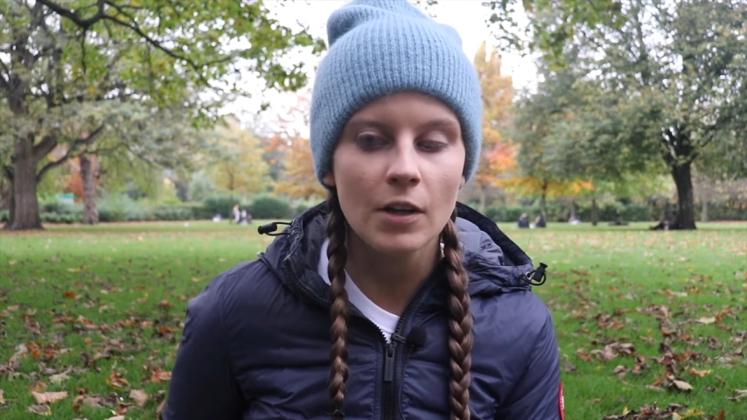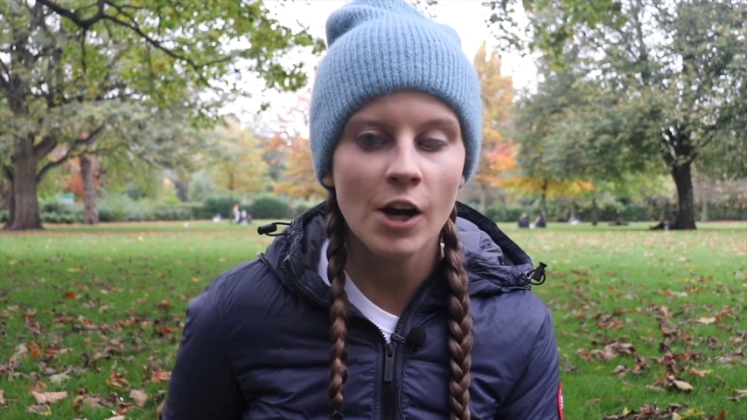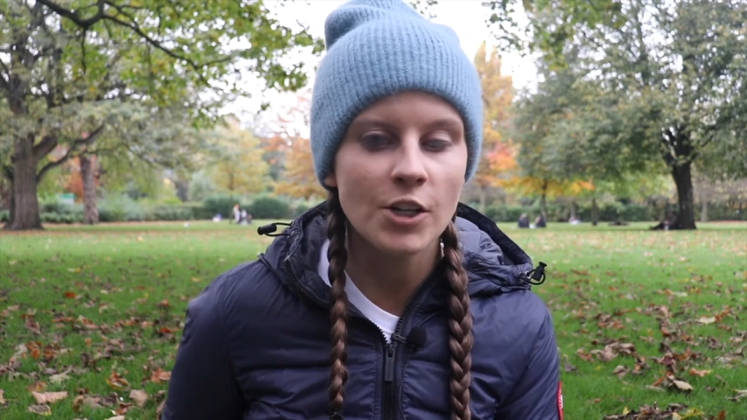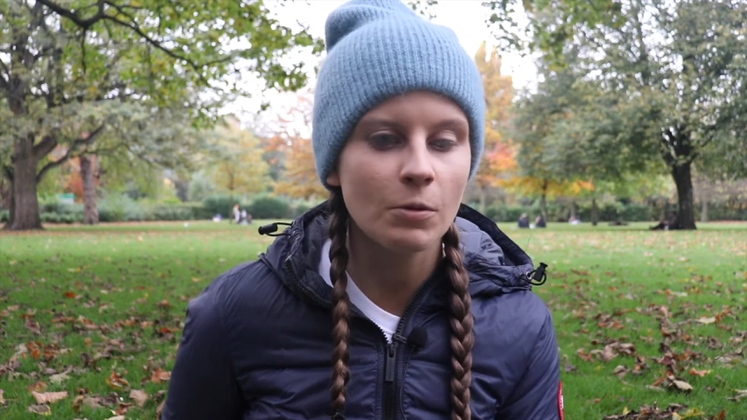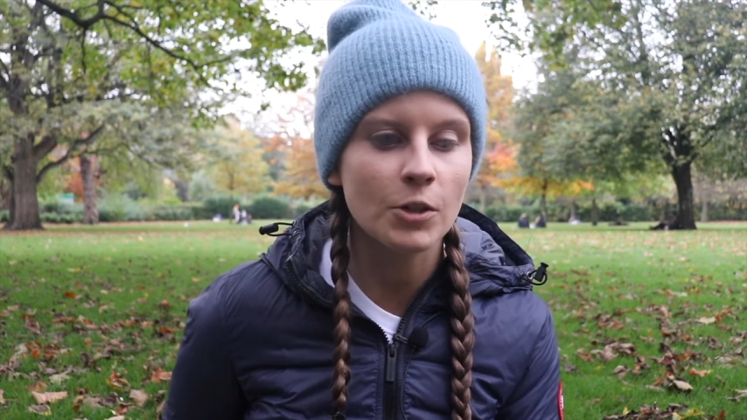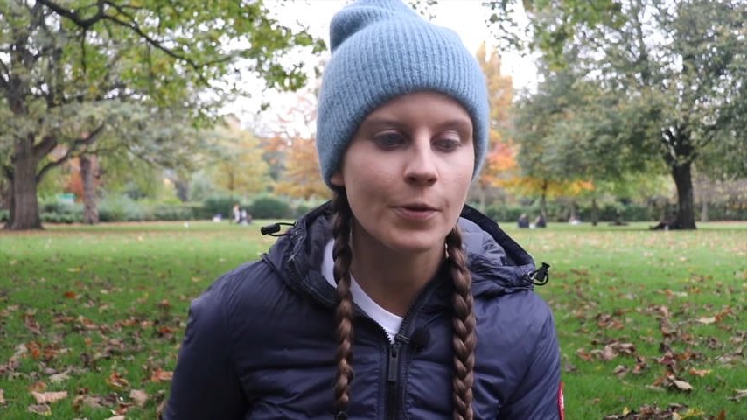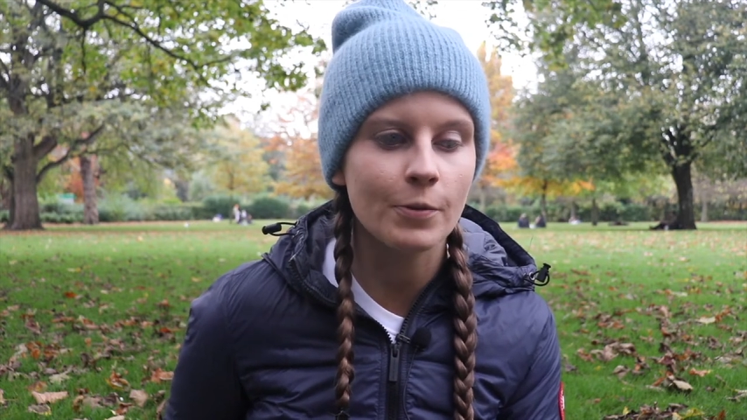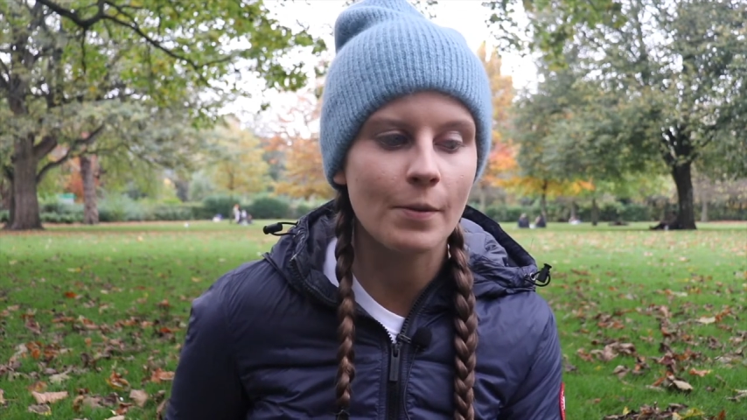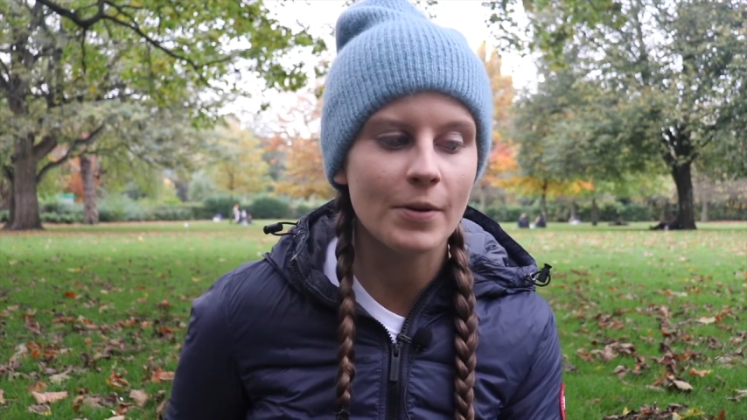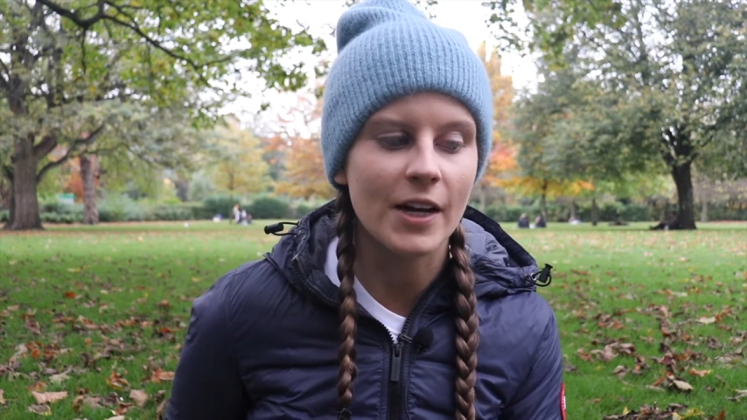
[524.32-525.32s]
don't want to be
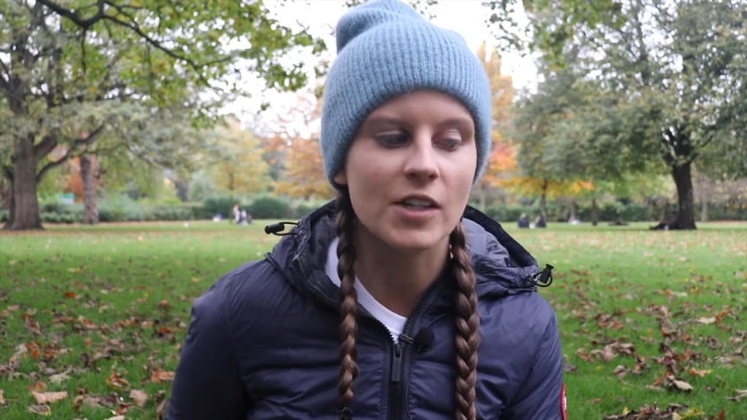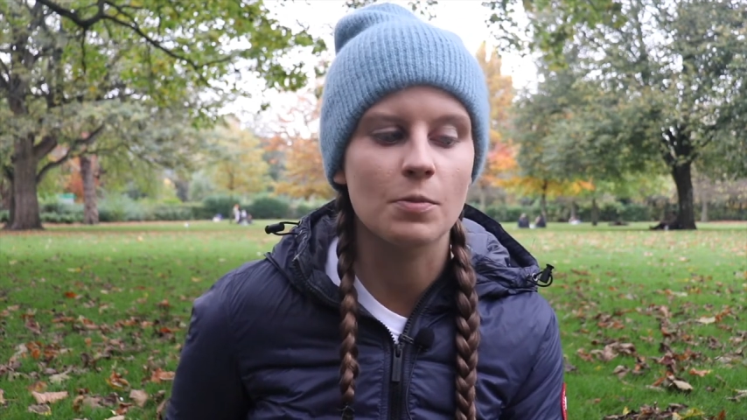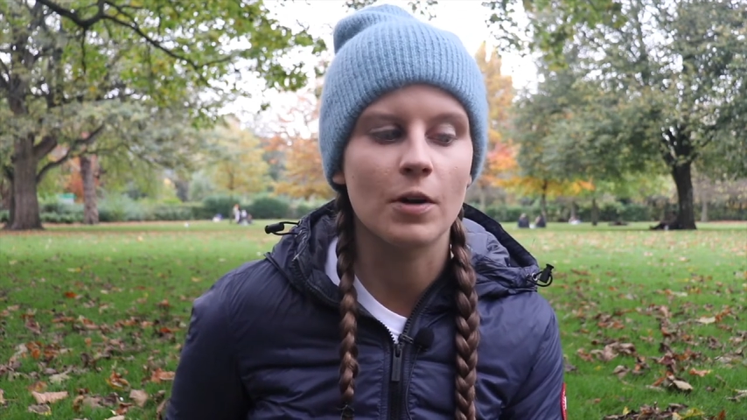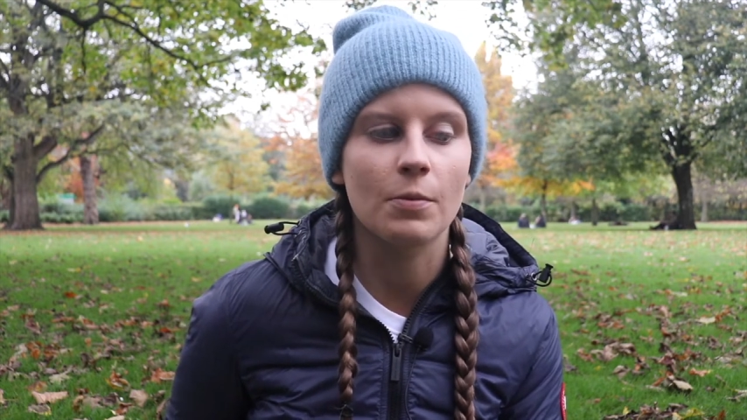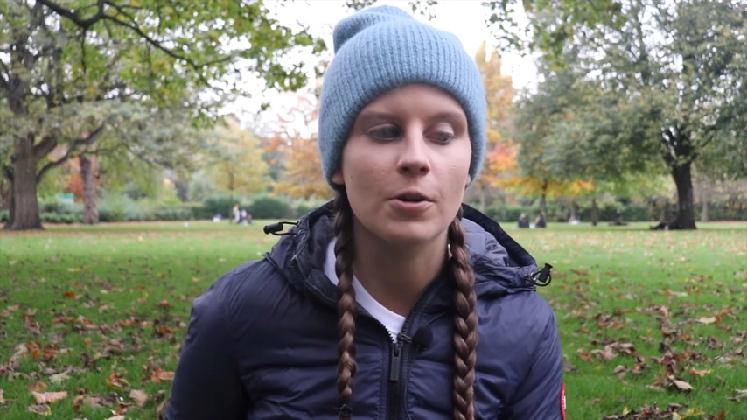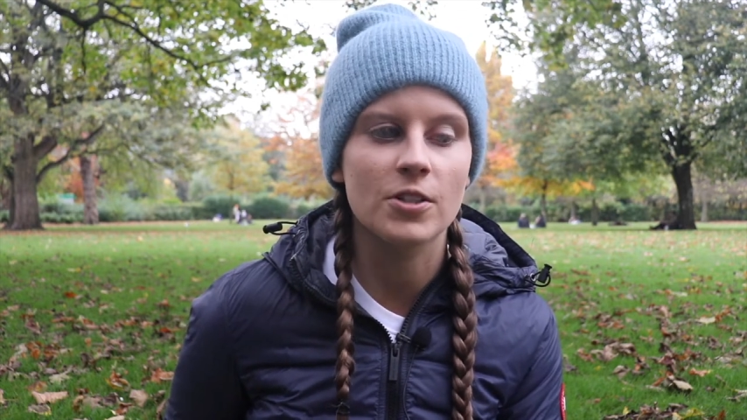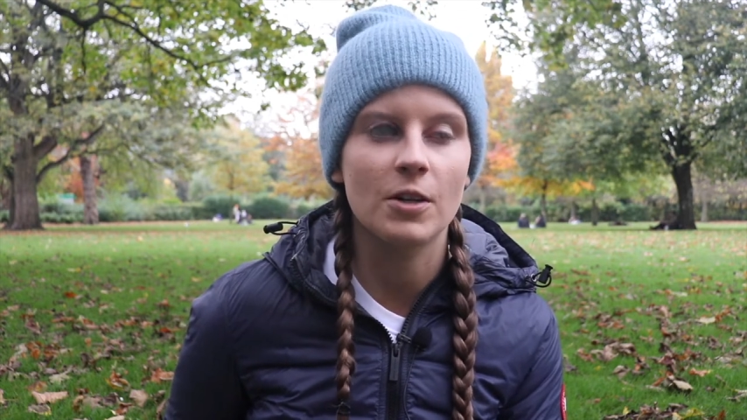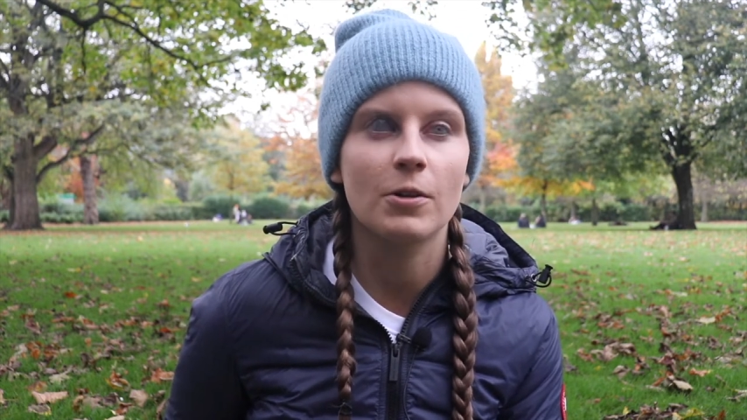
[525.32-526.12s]
remembered as a blind person.